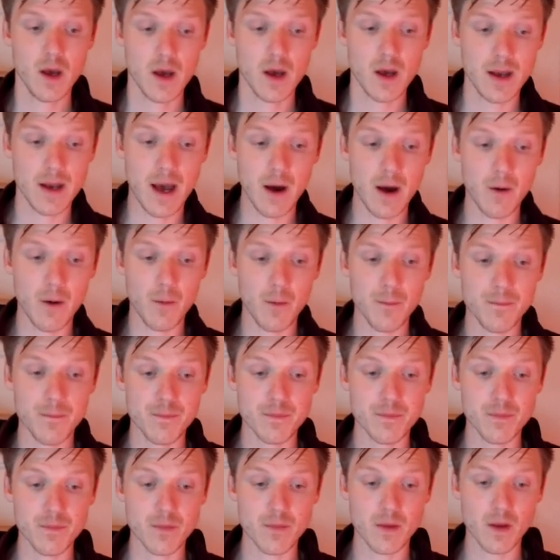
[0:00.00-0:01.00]
Now,
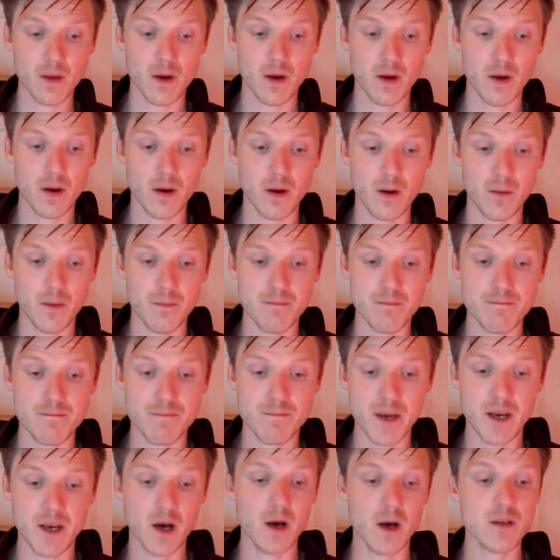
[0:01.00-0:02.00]

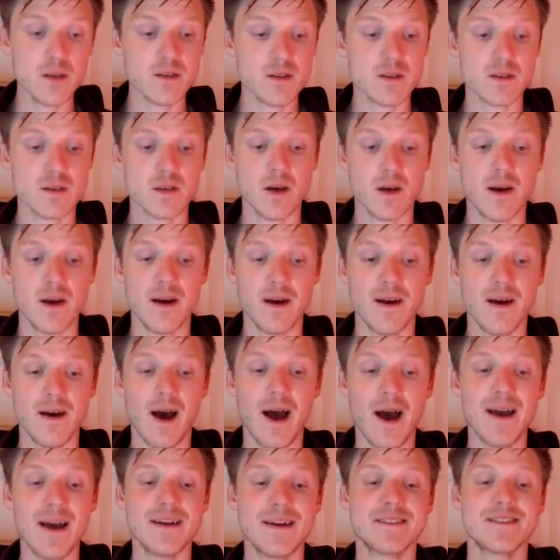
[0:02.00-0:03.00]
because
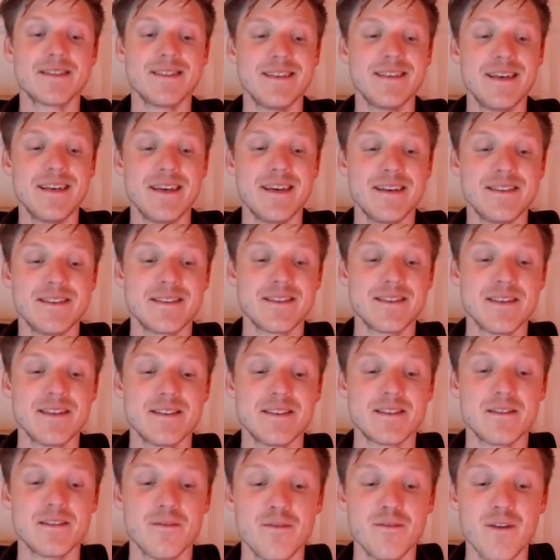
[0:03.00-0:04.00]
IIT
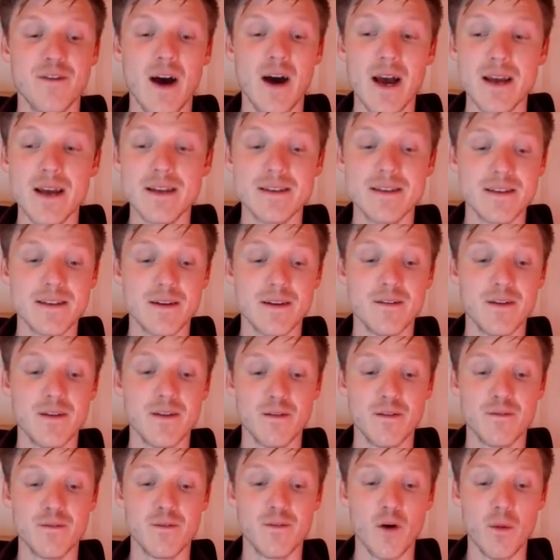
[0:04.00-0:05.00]
is defined
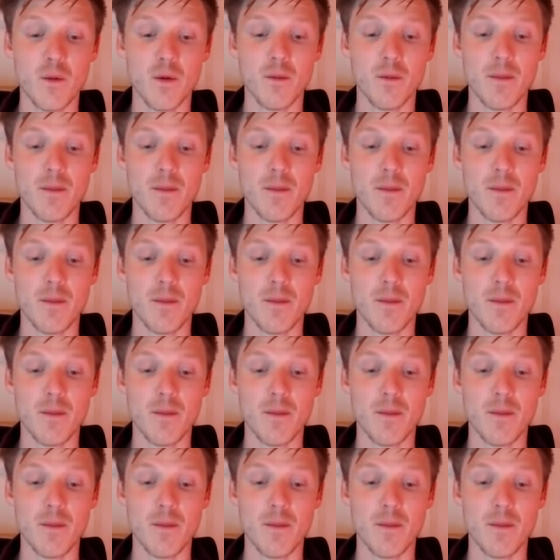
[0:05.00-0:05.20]
in formal